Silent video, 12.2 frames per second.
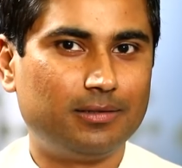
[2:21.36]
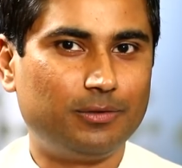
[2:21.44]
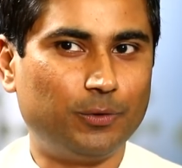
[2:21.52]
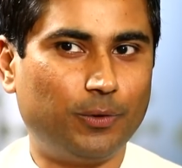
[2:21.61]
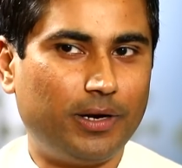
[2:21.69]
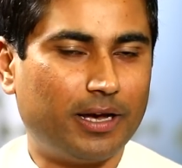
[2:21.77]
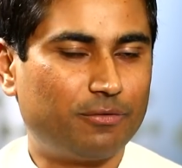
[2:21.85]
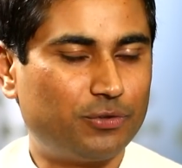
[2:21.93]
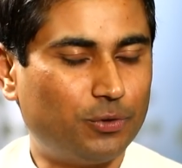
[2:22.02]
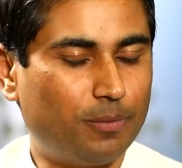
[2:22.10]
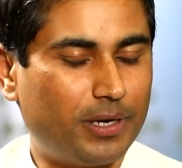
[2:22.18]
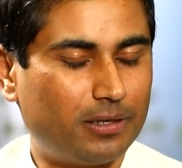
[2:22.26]
you only have
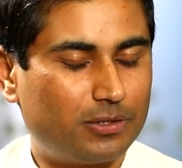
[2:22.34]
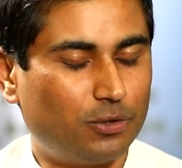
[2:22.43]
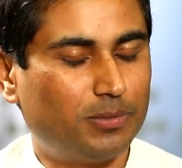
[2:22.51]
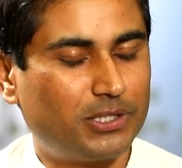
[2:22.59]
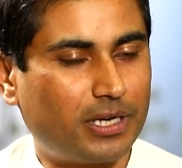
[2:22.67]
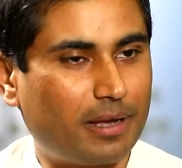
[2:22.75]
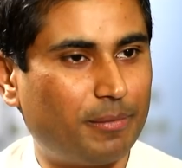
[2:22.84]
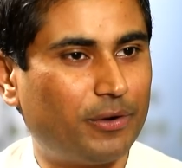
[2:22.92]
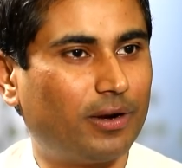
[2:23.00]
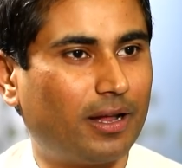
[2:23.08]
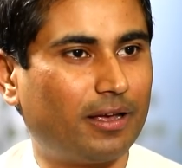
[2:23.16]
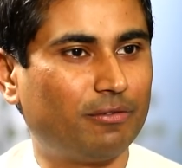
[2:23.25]
so much time
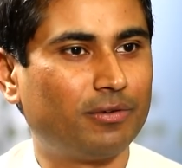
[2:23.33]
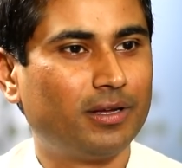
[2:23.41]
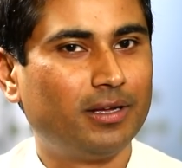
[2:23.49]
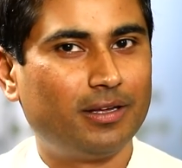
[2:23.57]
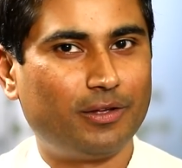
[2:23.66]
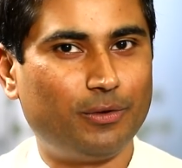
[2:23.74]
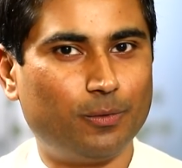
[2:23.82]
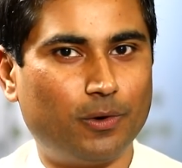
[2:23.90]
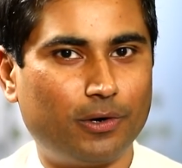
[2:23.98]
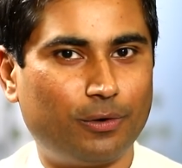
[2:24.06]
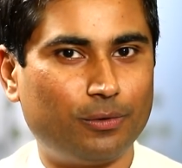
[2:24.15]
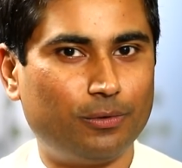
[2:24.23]
in your life. You
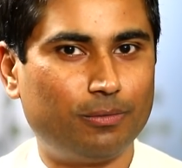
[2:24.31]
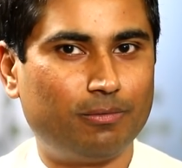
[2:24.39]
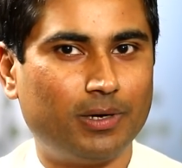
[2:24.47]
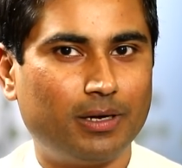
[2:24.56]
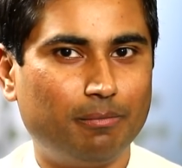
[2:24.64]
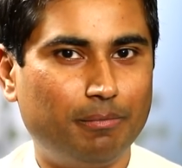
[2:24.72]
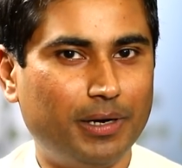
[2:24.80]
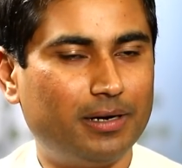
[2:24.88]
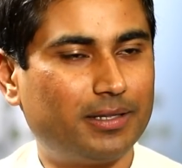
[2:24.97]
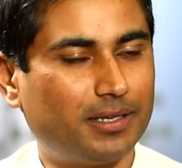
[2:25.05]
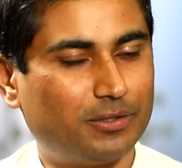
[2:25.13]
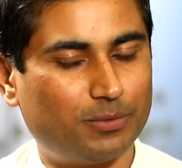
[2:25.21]
want to
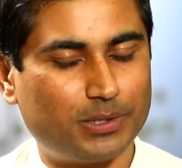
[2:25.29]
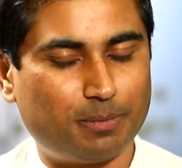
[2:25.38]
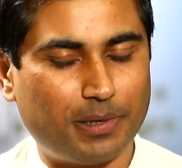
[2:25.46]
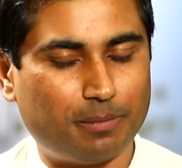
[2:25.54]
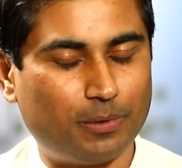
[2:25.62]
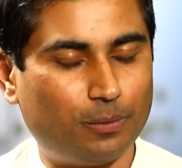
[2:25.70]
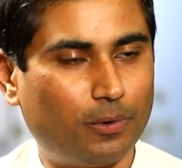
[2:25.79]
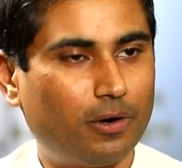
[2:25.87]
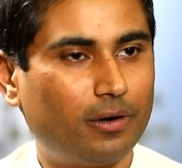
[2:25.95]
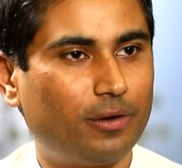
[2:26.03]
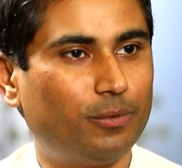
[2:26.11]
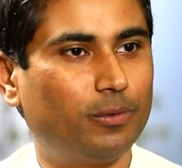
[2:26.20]
build things which people
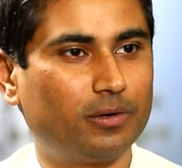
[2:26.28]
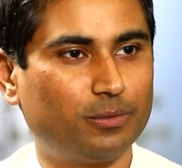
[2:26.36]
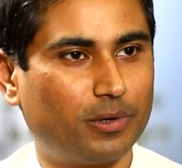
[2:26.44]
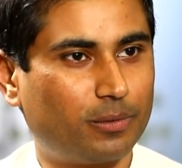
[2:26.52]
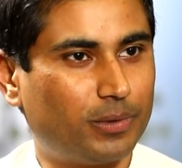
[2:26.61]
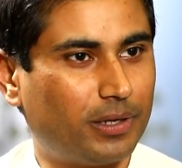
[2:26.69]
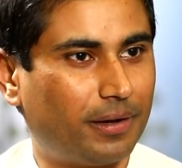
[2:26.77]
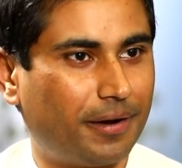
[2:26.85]
want. You want to work with